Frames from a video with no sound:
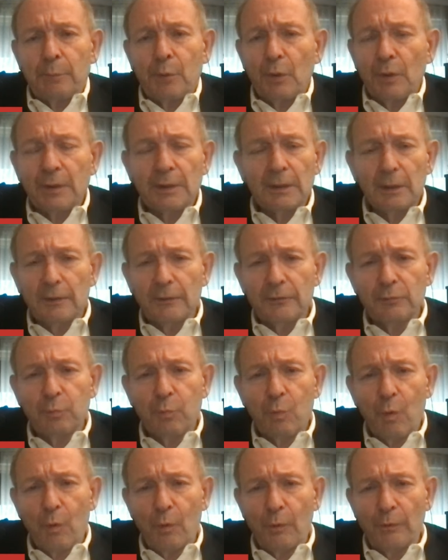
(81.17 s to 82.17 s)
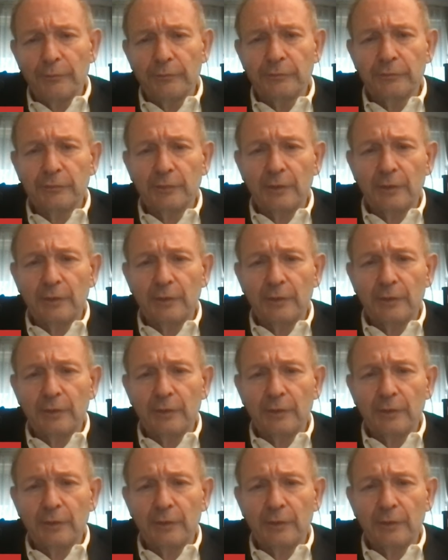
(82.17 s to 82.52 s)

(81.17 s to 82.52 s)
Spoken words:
pointless wars,